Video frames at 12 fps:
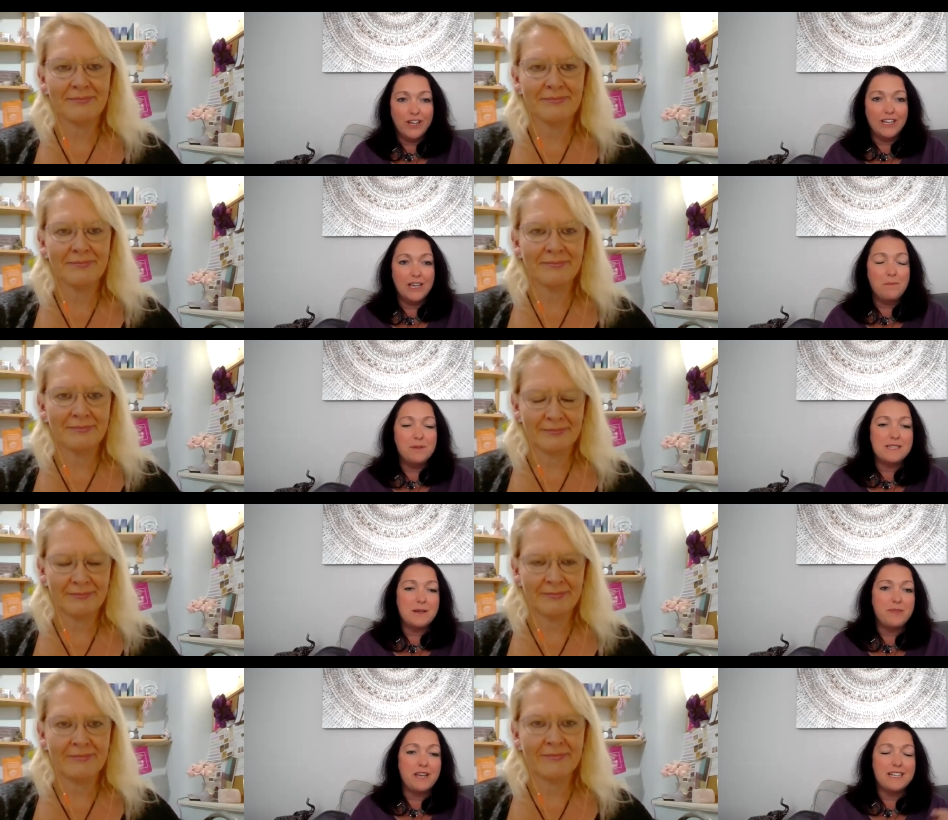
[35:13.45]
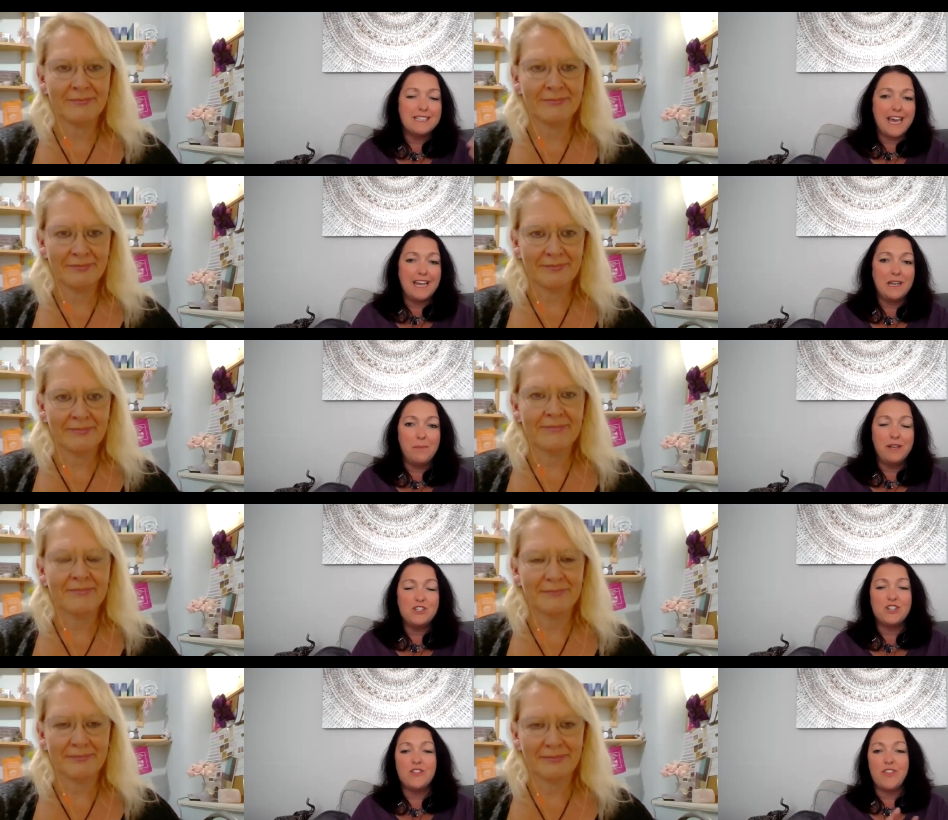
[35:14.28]
Speaker 1: It can be something, as Gaynor
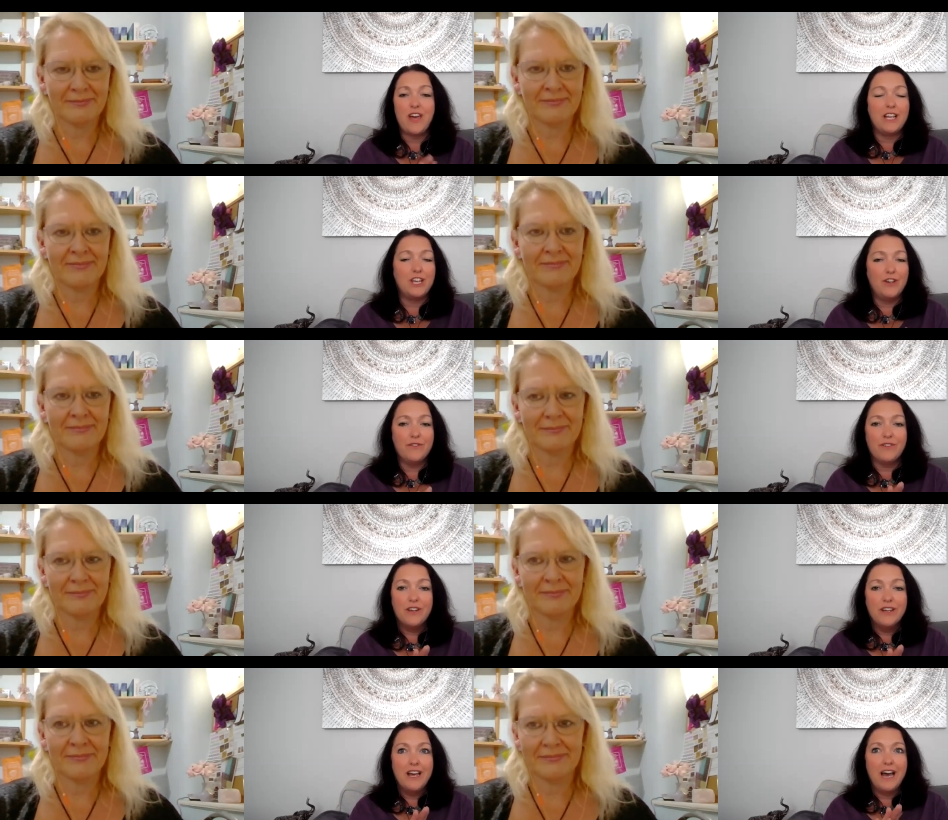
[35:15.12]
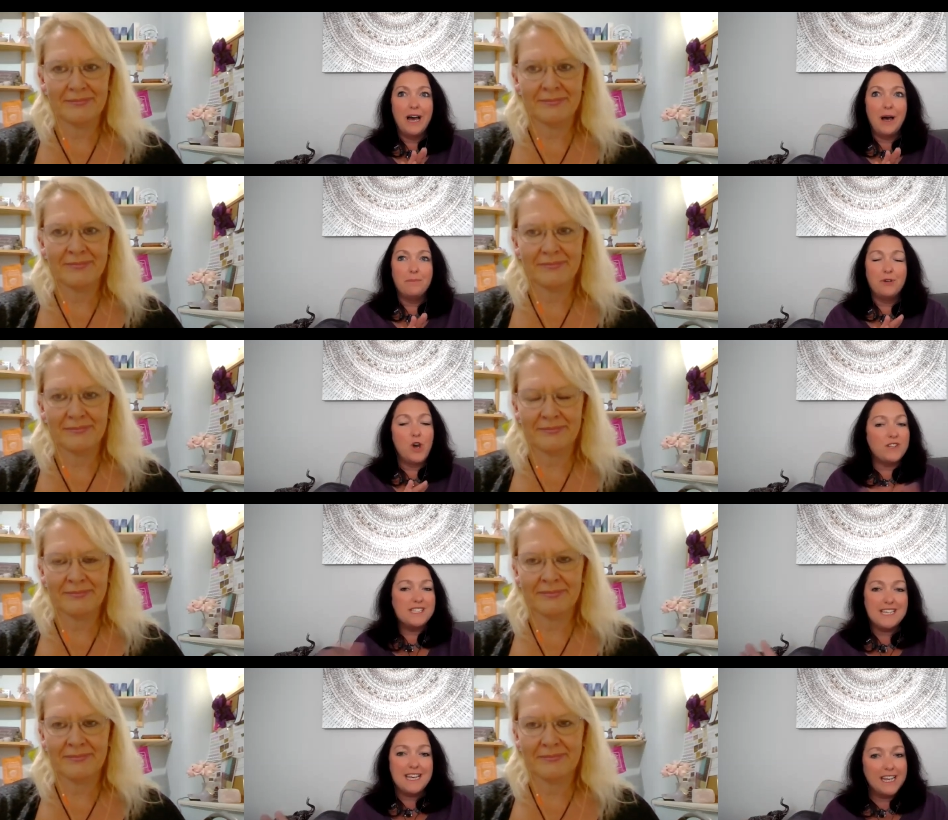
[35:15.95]
mentioned, that you've um, not
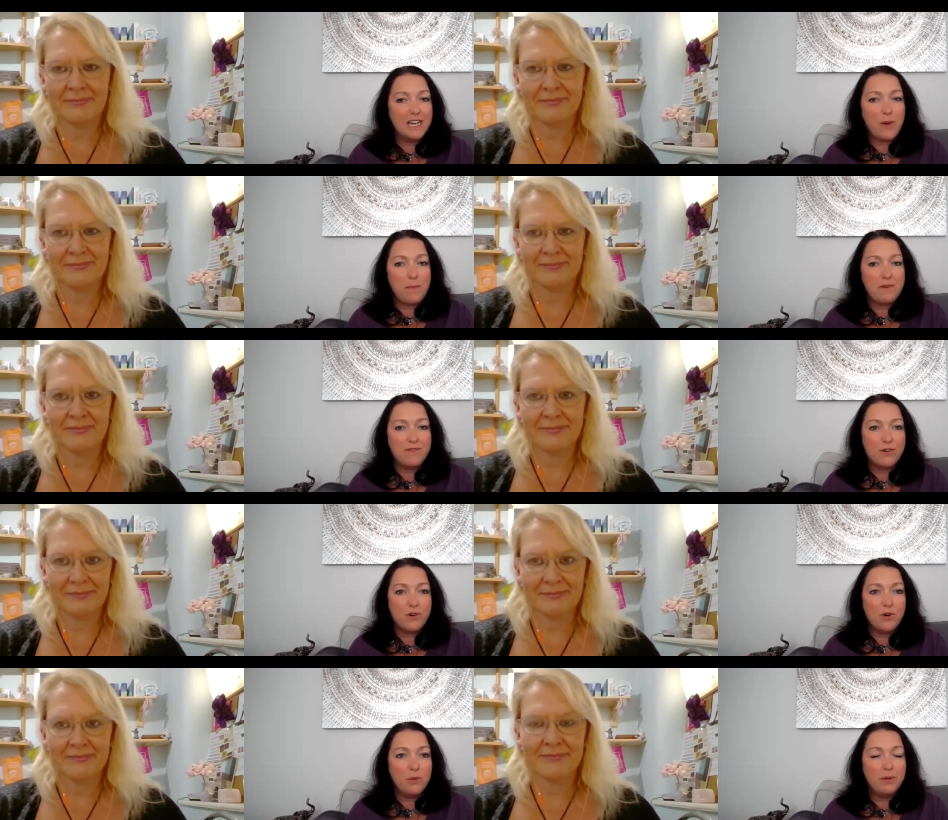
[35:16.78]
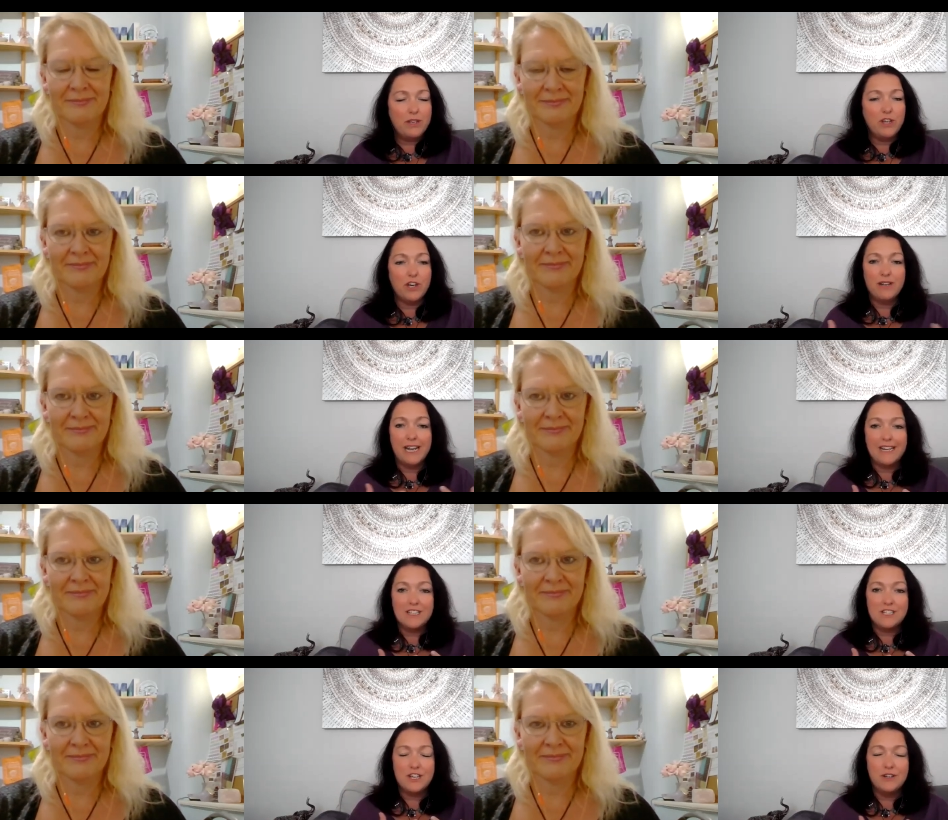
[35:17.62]
seen anywhere before, but you can
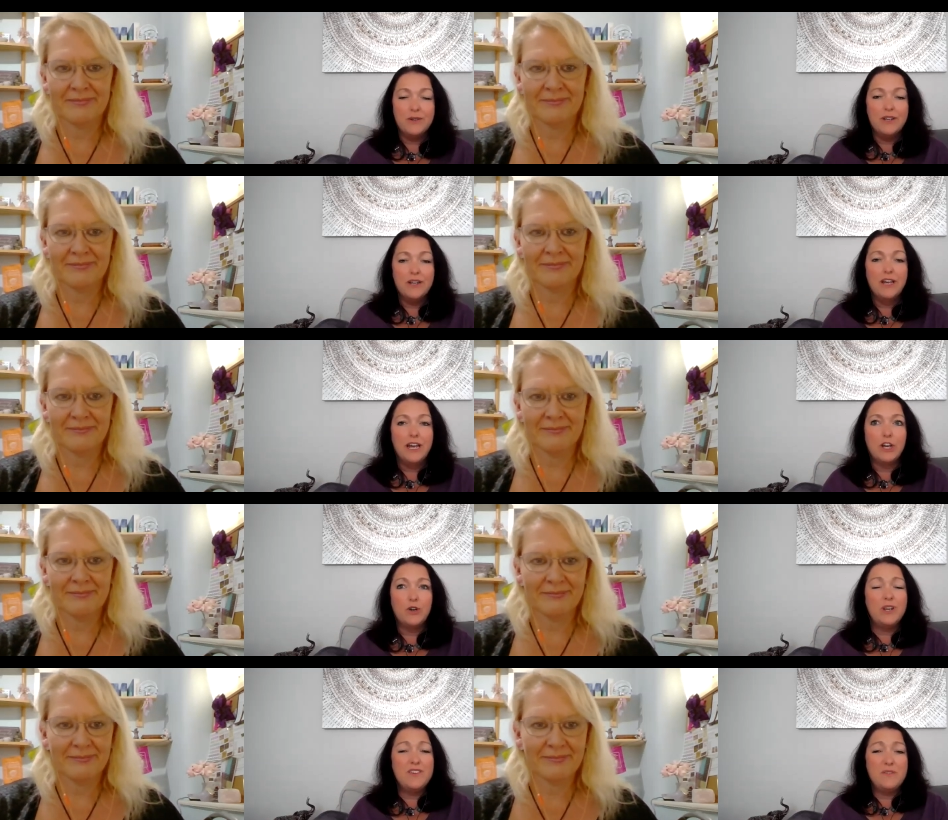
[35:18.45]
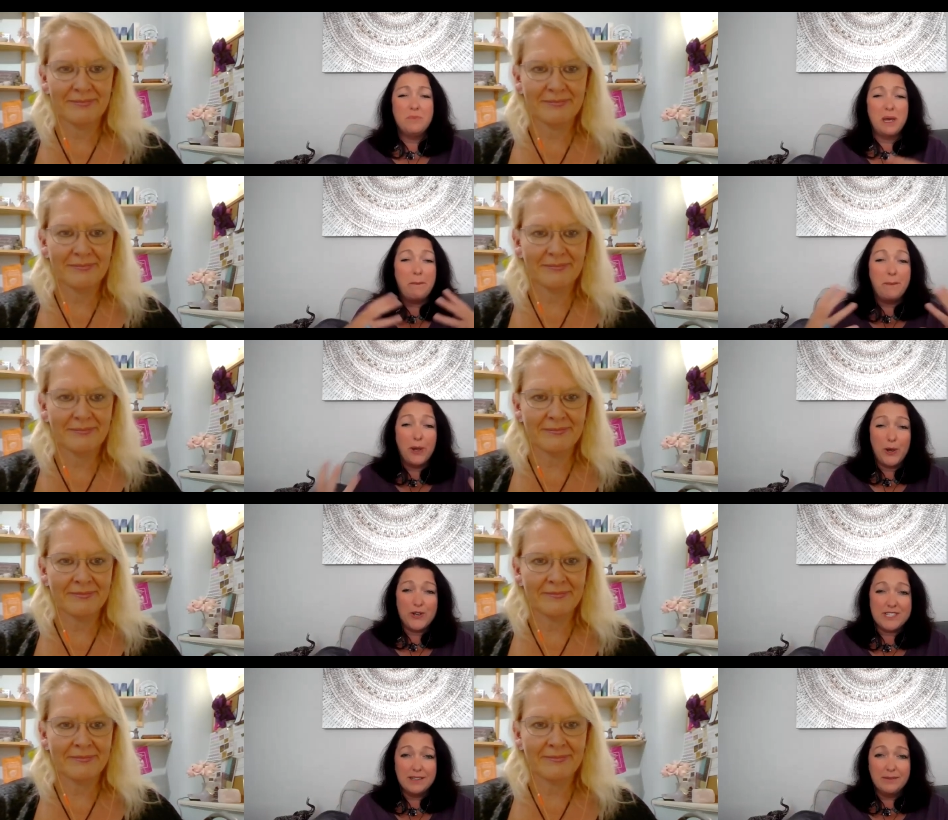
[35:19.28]
relate to. It could even be a
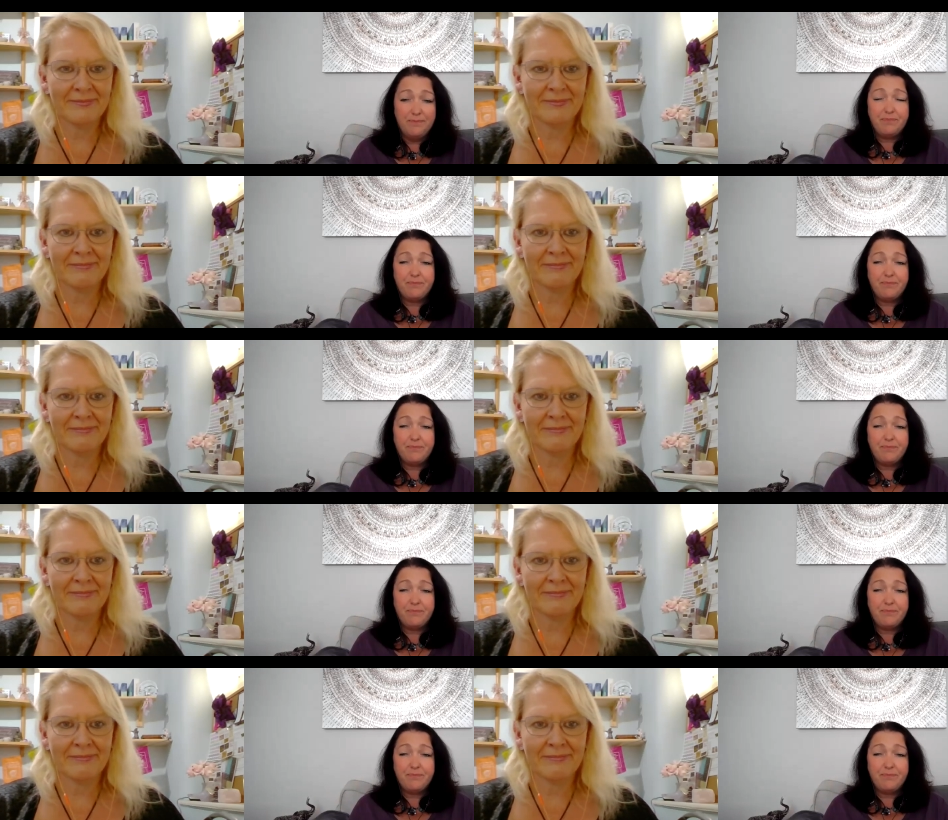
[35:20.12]
person,